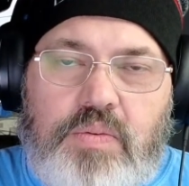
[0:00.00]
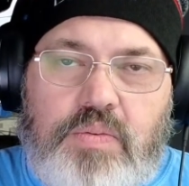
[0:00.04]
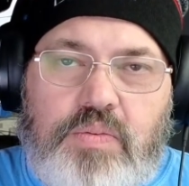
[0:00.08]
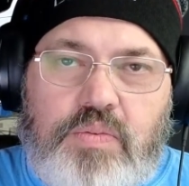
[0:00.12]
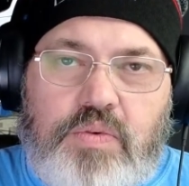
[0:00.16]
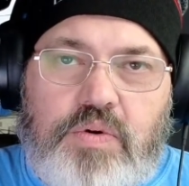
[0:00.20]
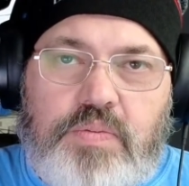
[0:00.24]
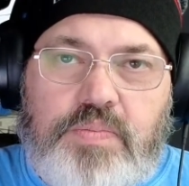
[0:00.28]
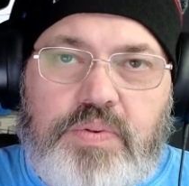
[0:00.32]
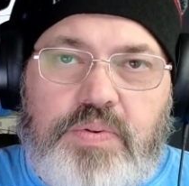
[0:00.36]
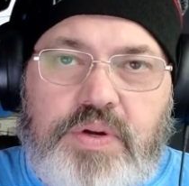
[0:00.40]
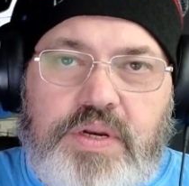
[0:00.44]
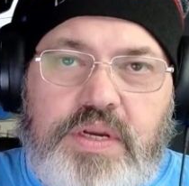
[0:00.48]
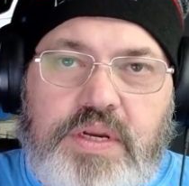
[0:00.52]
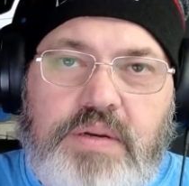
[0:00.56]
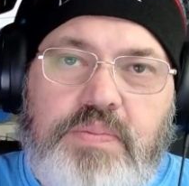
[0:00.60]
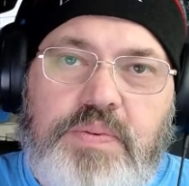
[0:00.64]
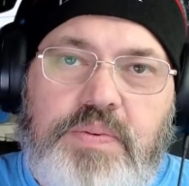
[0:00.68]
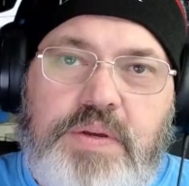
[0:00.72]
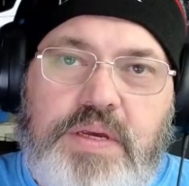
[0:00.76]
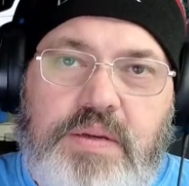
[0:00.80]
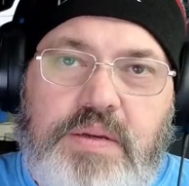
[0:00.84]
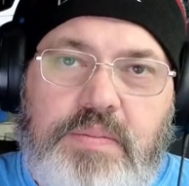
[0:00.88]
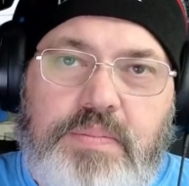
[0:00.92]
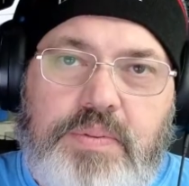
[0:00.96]
we're putting
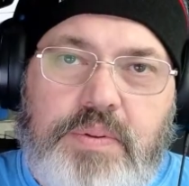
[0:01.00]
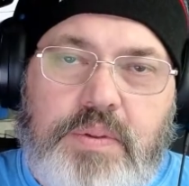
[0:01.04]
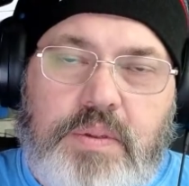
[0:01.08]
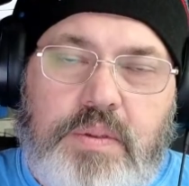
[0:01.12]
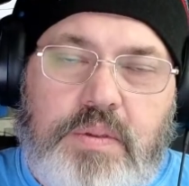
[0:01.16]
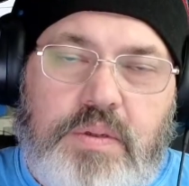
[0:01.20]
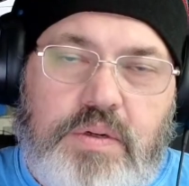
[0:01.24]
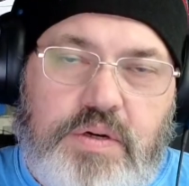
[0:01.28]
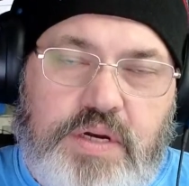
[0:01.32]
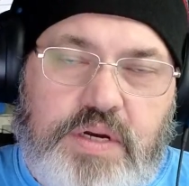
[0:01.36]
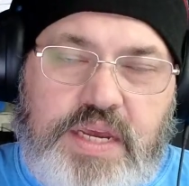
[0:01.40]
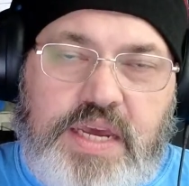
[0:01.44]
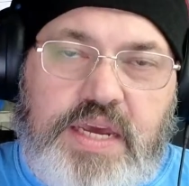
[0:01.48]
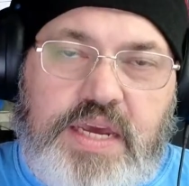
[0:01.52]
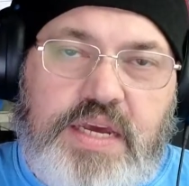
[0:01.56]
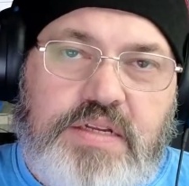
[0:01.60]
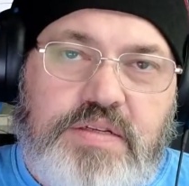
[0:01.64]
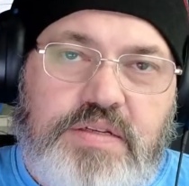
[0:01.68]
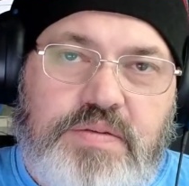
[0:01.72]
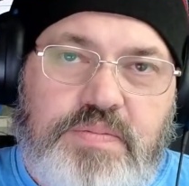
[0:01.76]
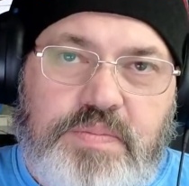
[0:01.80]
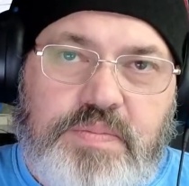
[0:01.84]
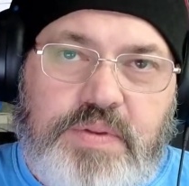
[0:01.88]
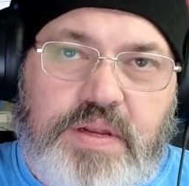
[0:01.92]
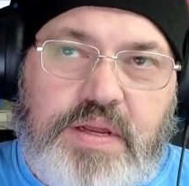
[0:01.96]
people or kids